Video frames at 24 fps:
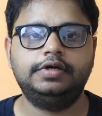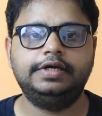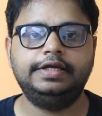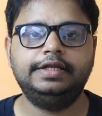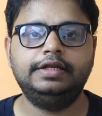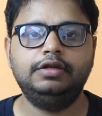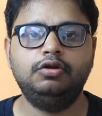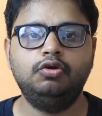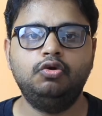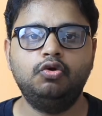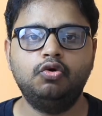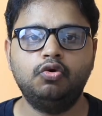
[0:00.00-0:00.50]

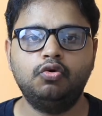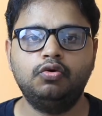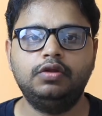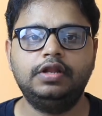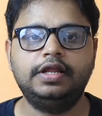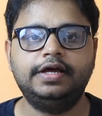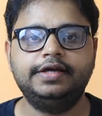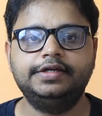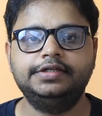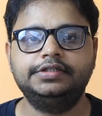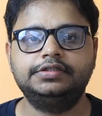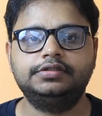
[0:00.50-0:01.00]
In low
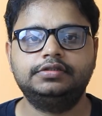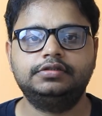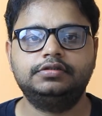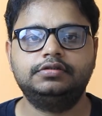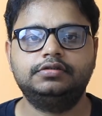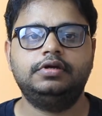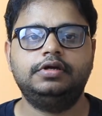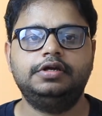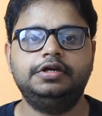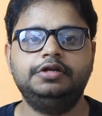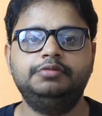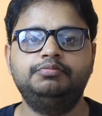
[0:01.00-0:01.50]
light,
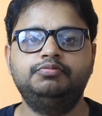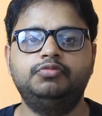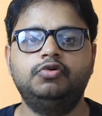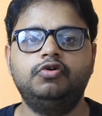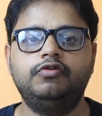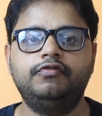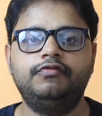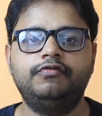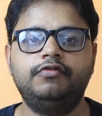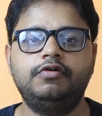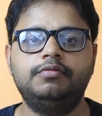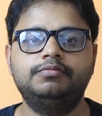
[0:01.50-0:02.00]
it
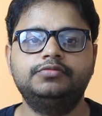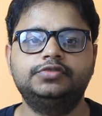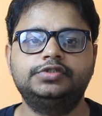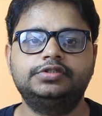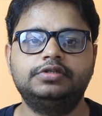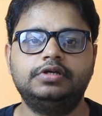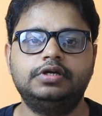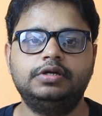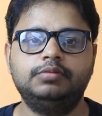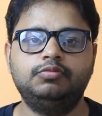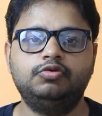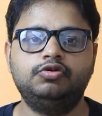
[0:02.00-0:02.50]

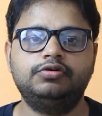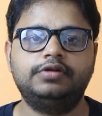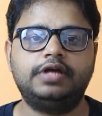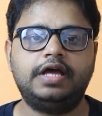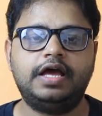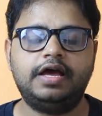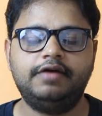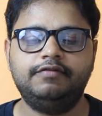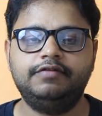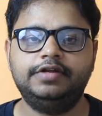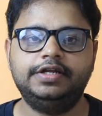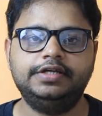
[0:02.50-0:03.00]
performs about
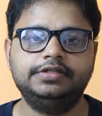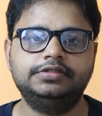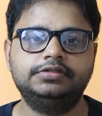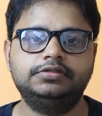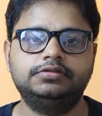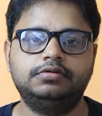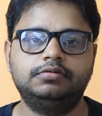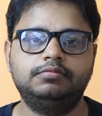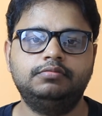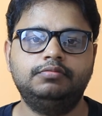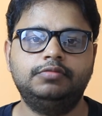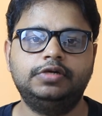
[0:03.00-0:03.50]

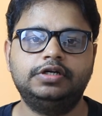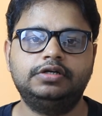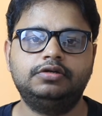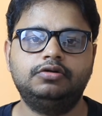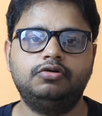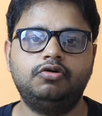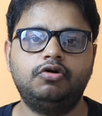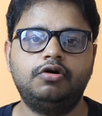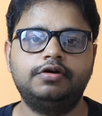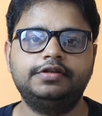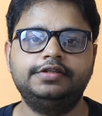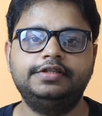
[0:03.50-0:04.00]
average, but
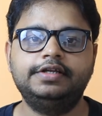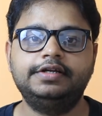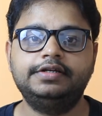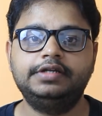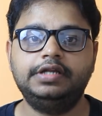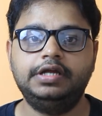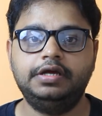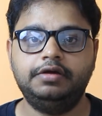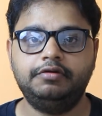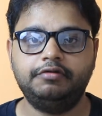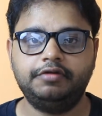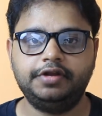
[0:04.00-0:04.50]
not
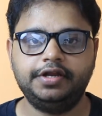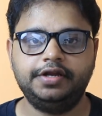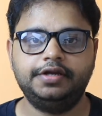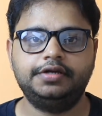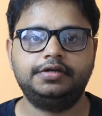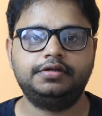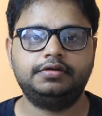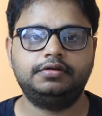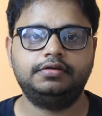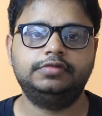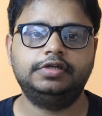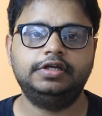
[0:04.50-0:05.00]
that
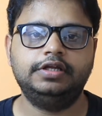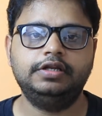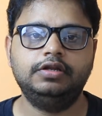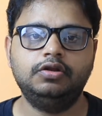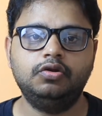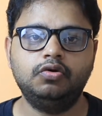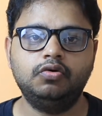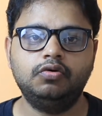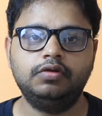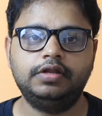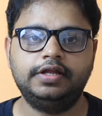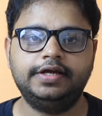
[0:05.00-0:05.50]
great.
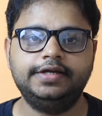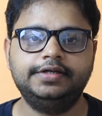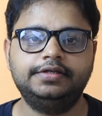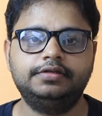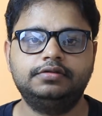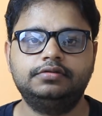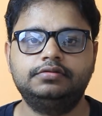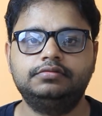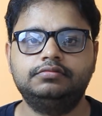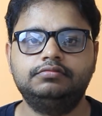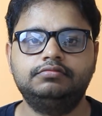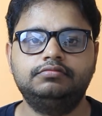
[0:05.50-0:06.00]
In low light,
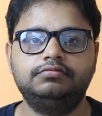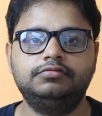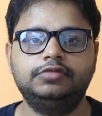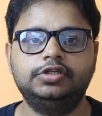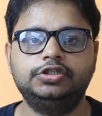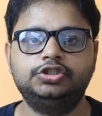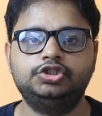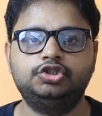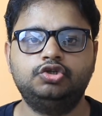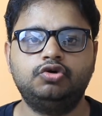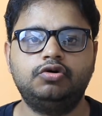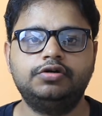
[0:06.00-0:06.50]

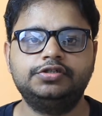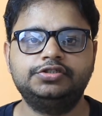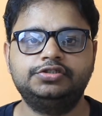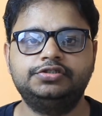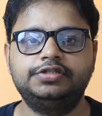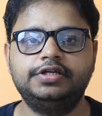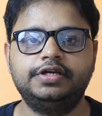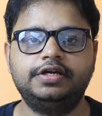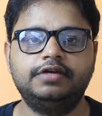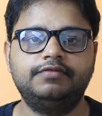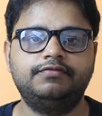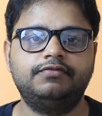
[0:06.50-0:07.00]
the shots
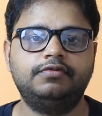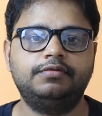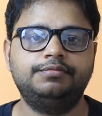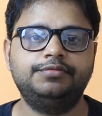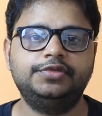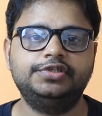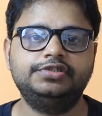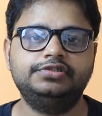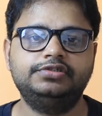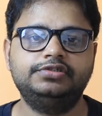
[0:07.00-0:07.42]
taken from this